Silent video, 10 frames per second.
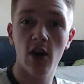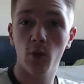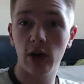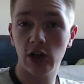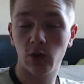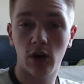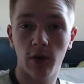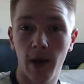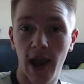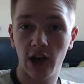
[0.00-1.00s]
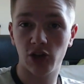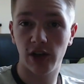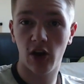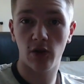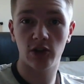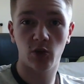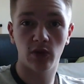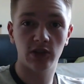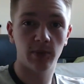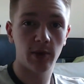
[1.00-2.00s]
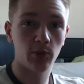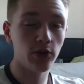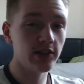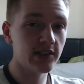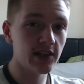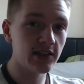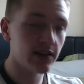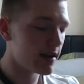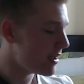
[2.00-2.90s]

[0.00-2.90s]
which one I'm actually going to want to be printed,